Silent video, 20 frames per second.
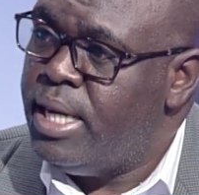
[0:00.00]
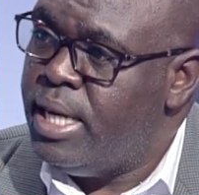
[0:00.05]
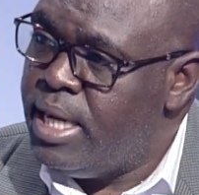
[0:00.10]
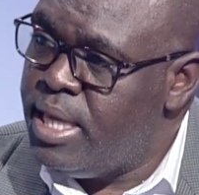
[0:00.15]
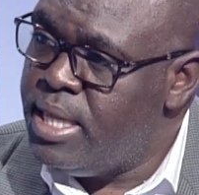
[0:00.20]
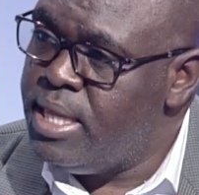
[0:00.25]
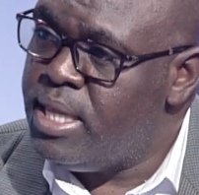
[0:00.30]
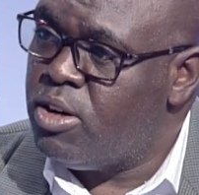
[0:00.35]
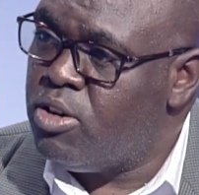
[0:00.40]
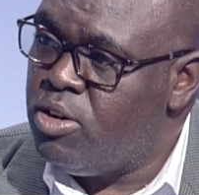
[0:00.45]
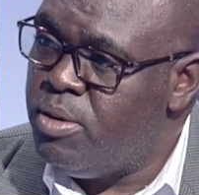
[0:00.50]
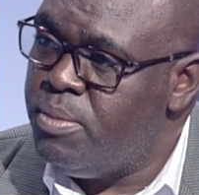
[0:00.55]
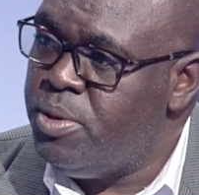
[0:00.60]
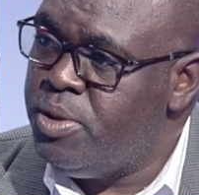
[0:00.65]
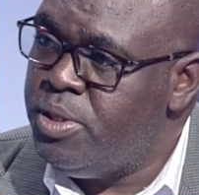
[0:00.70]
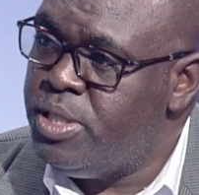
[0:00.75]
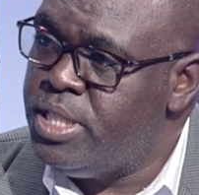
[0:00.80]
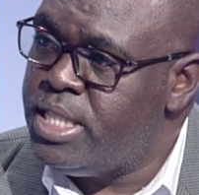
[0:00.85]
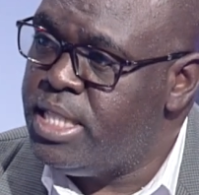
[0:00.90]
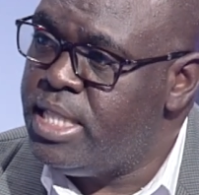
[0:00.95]
in the
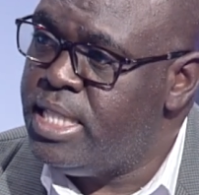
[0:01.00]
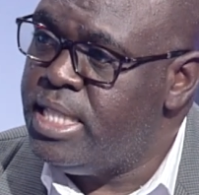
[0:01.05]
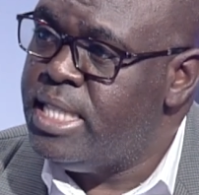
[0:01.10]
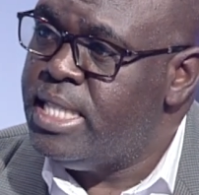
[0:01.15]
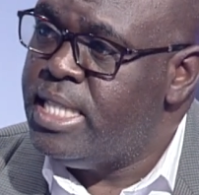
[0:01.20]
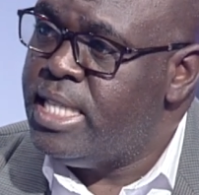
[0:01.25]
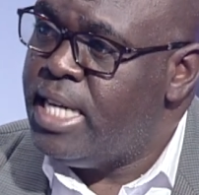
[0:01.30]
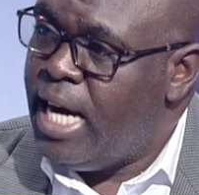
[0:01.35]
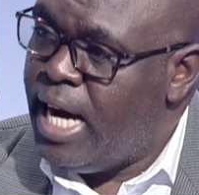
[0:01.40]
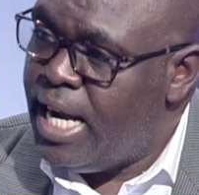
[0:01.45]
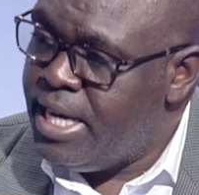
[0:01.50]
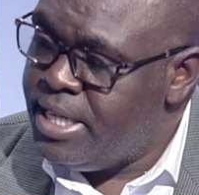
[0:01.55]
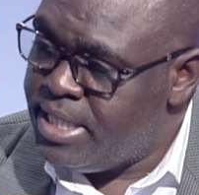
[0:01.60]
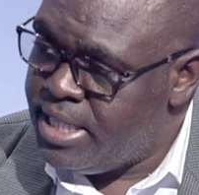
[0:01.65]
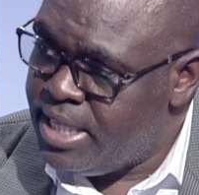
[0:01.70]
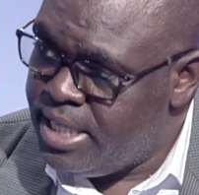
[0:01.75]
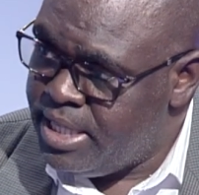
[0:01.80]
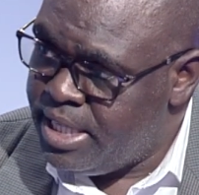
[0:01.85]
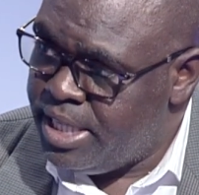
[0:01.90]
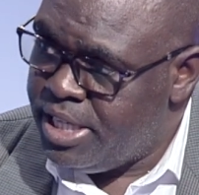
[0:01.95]
community, and
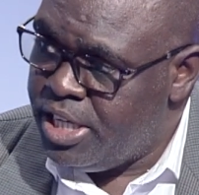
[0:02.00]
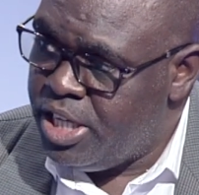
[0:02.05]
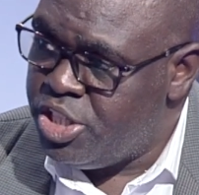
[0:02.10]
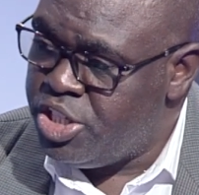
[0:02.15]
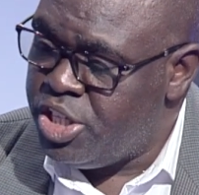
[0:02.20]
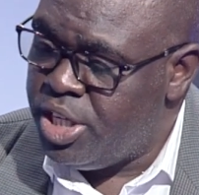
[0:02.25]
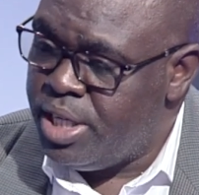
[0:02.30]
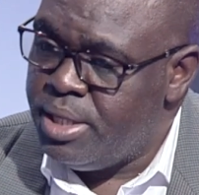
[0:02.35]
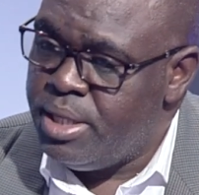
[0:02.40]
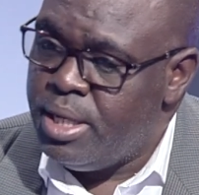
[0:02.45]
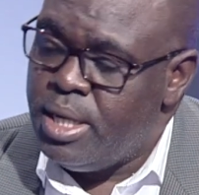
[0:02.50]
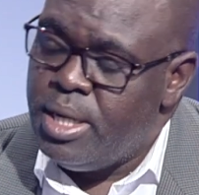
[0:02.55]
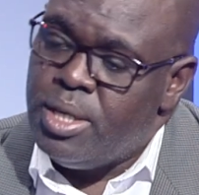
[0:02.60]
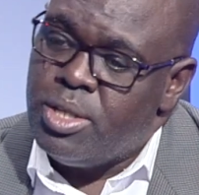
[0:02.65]
in the nation.